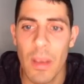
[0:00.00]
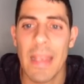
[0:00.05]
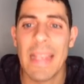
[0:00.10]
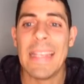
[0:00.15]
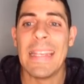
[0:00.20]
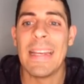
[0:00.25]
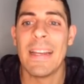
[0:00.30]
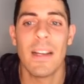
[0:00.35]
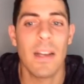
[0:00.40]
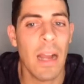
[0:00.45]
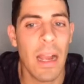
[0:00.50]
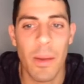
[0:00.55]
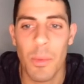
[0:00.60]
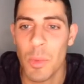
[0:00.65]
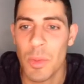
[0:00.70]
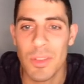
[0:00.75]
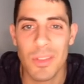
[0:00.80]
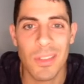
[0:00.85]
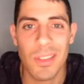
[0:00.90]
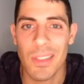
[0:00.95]
yeah, I
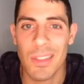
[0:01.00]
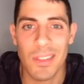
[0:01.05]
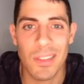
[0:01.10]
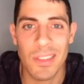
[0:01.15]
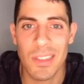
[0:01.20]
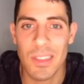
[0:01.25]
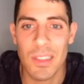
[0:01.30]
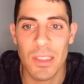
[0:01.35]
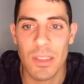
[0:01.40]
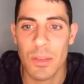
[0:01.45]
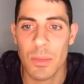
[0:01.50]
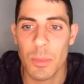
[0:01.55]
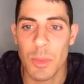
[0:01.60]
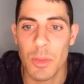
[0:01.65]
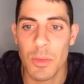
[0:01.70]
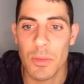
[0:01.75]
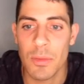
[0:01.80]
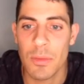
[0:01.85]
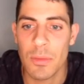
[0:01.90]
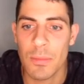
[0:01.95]
wasn't going to see this
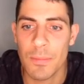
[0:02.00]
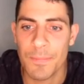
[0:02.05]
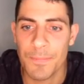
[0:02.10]
move.